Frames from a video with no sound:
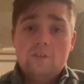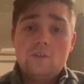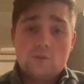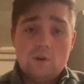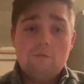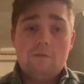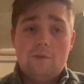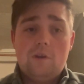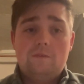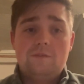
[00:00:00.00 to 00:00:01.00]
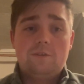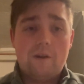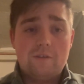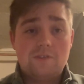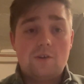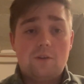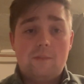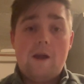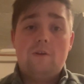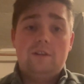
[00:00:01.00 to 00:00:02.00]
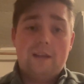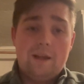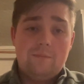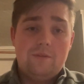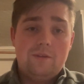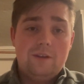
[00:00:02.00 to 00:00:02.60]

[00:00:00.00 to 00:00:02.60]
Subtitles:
The story revolves around a solar powered lamp,